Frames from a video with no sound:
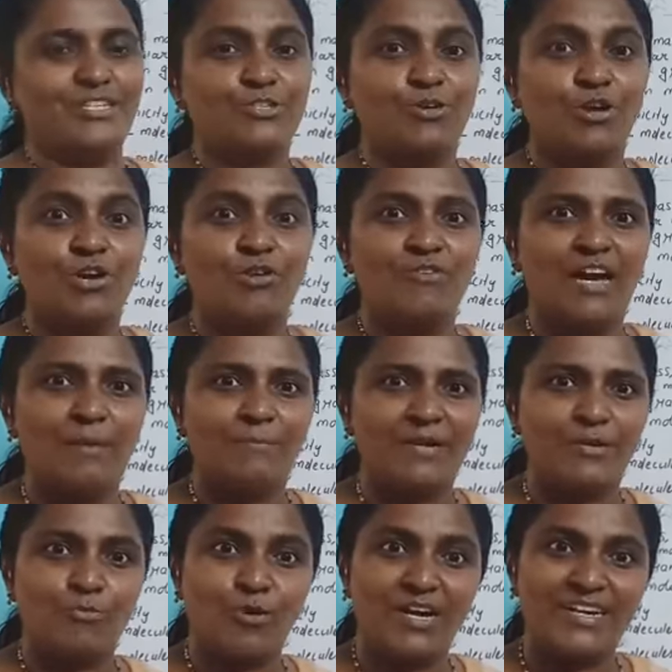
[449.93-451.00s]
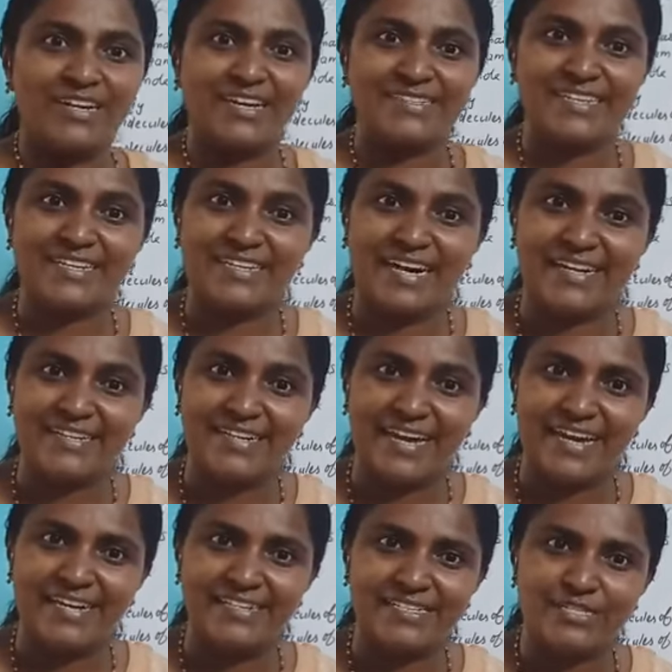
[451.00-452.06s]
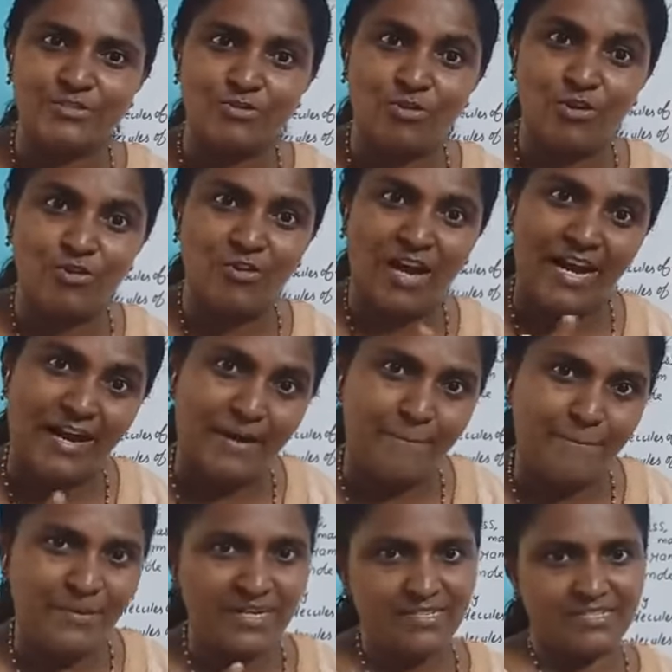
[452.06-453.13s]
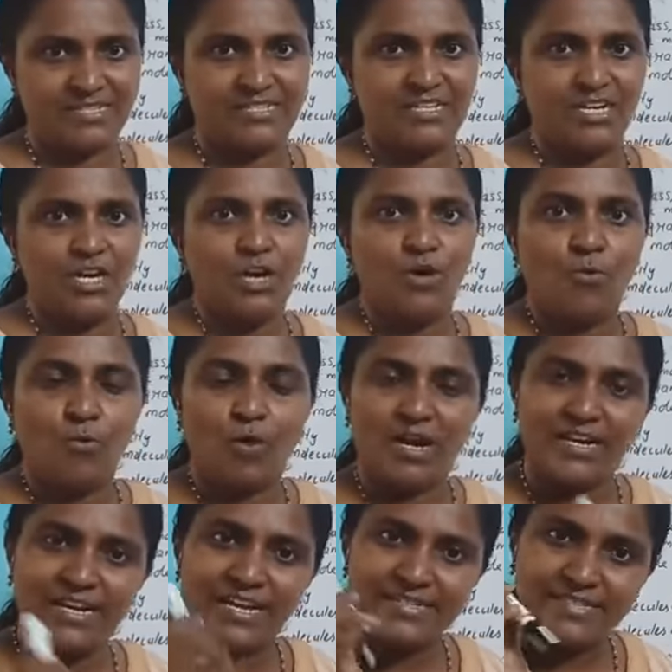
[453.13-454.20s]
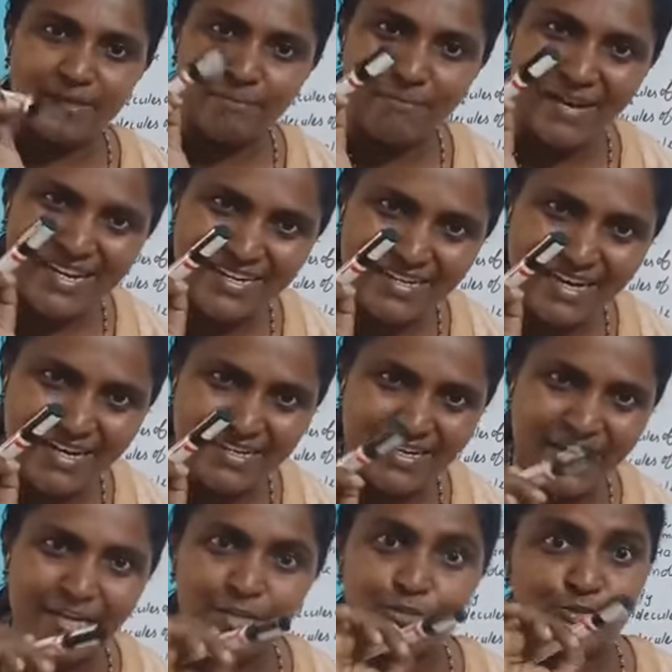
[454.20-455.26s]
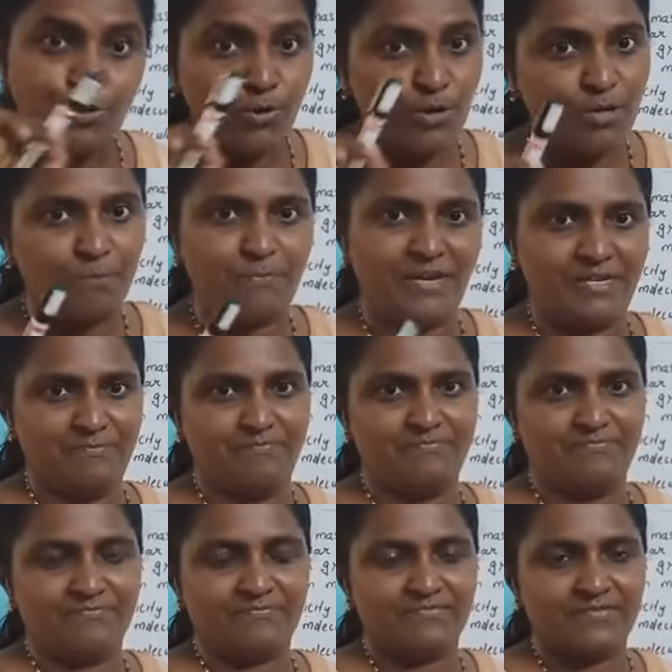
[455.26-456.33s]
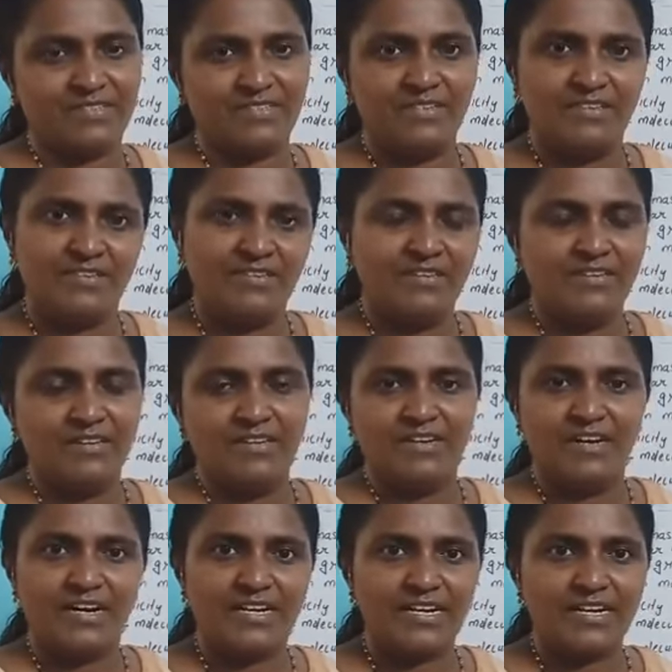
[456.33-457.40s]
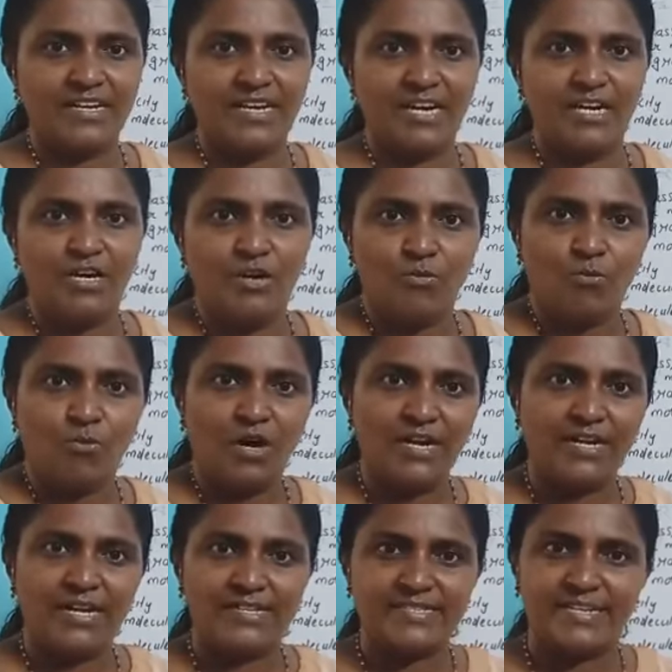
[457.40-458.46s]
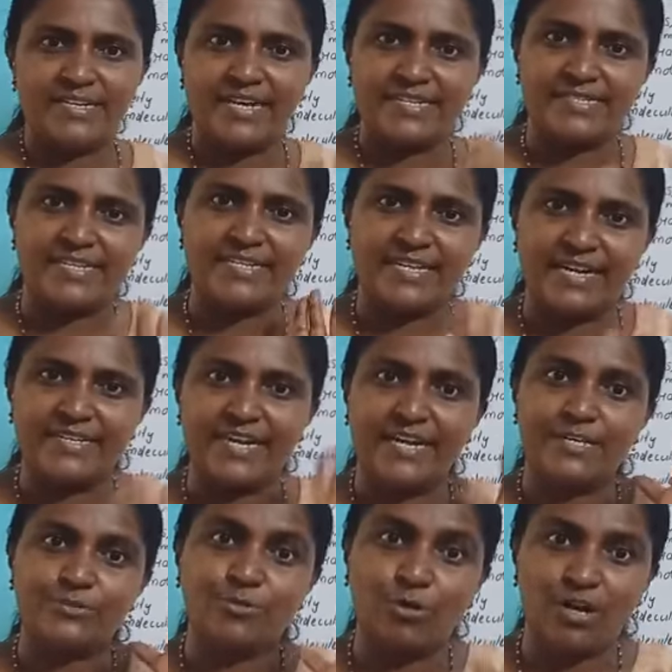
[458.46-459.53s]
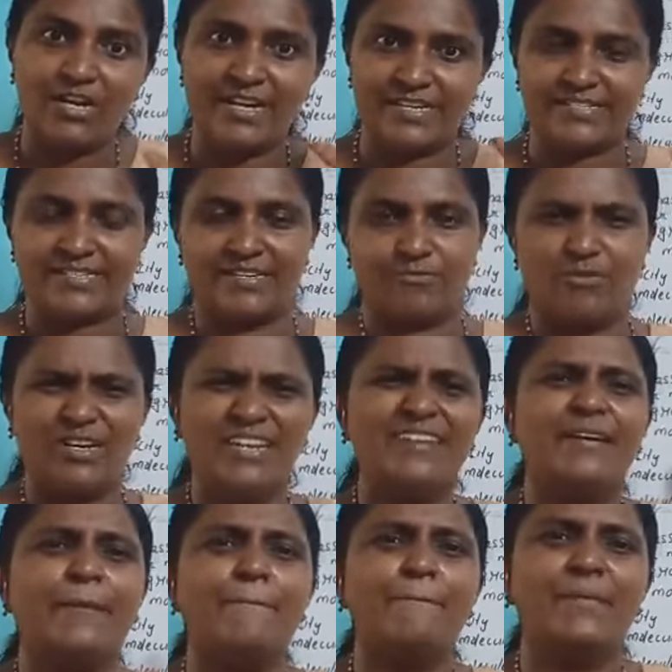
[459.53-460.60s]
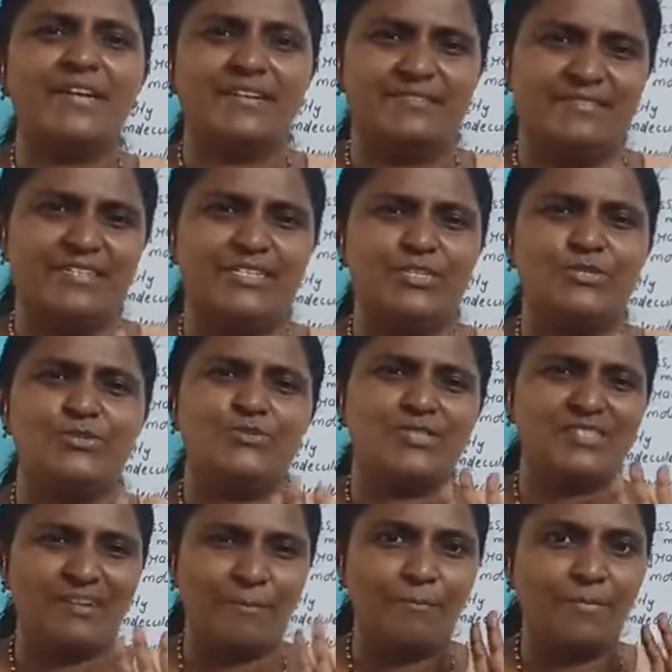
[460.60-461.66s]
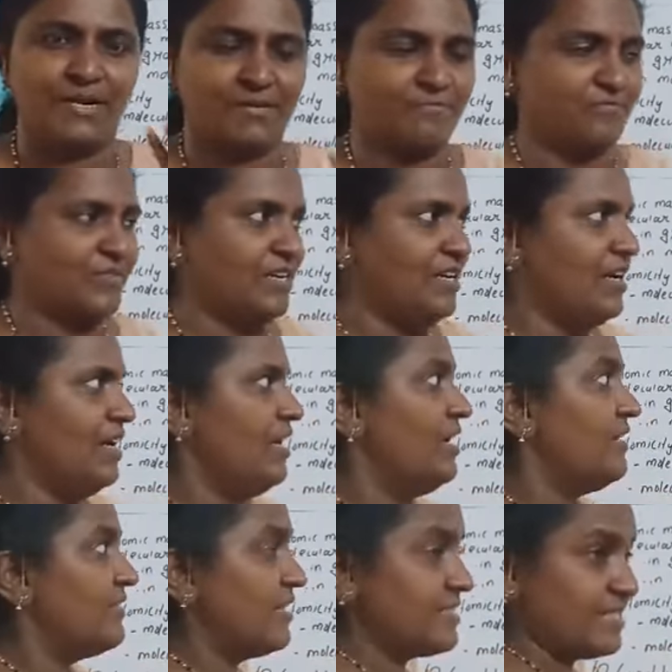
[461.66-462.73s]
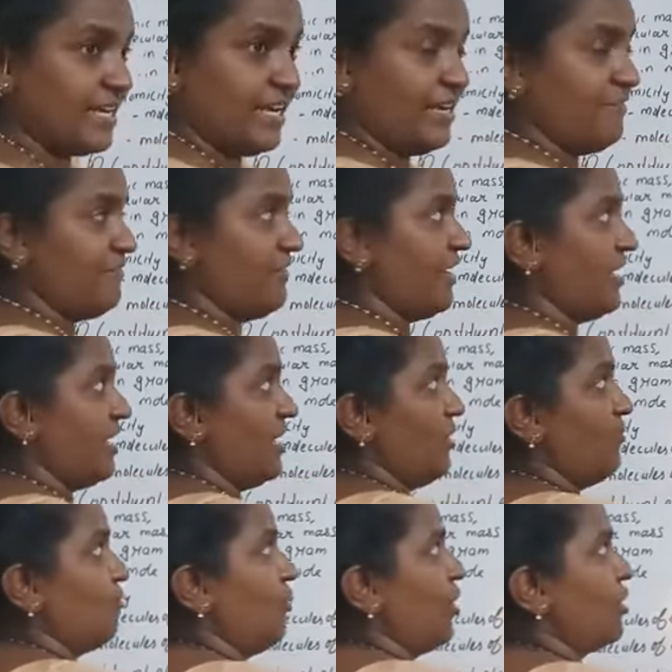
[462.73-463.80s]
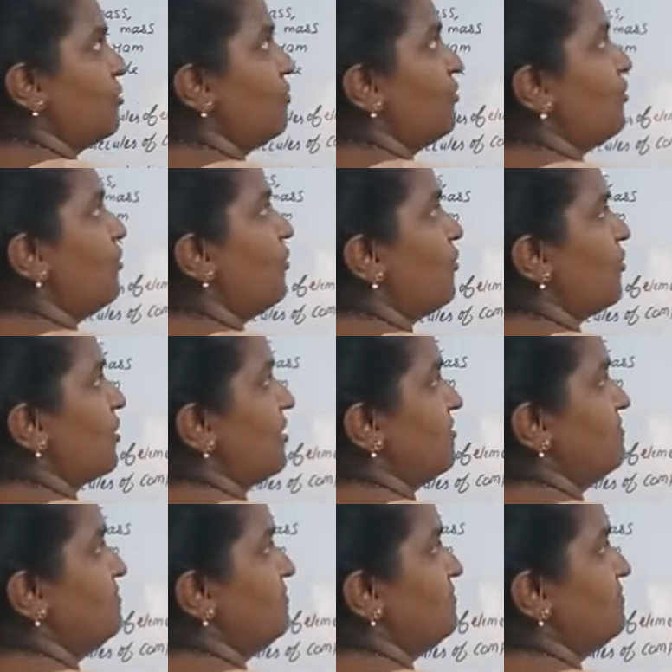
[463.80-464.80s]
12 apples. 1 dozen contains 12 apples. 1 dozen pen contains 12 pen. Are you clear? 1 dozen duster contains 12 duster. Only number. It shows number. The same way 1 mole.